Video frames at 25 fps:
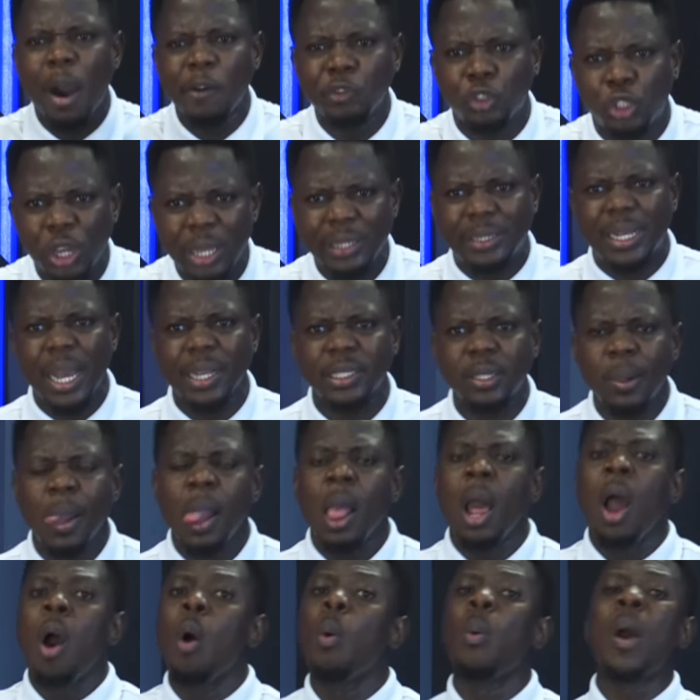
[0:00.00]
of Jesus.
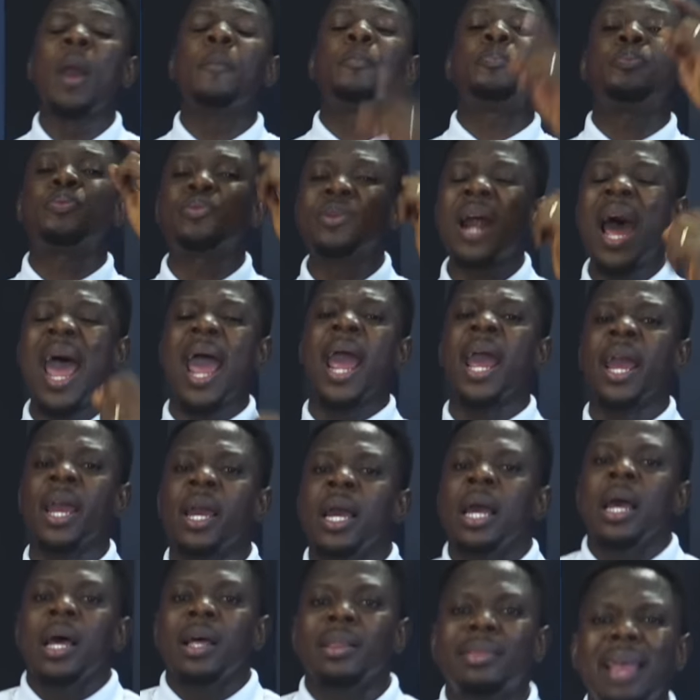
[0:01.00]
We pray
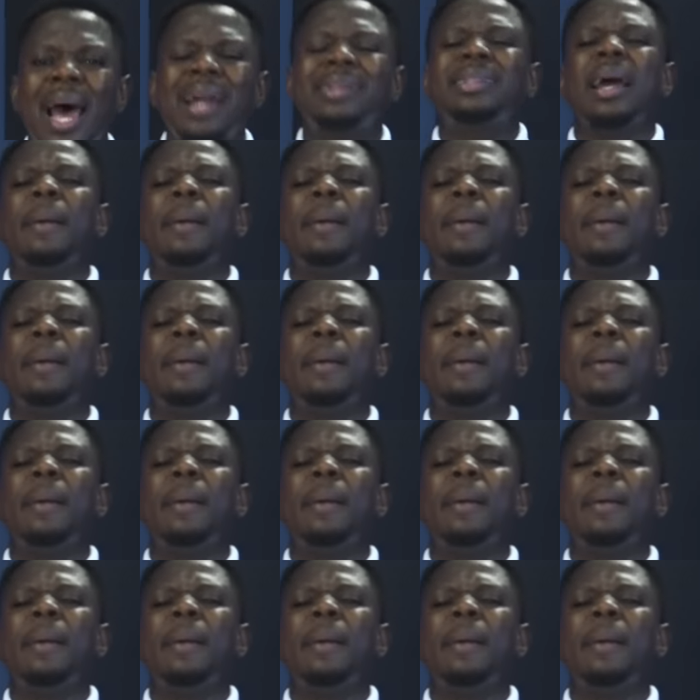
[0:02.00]
that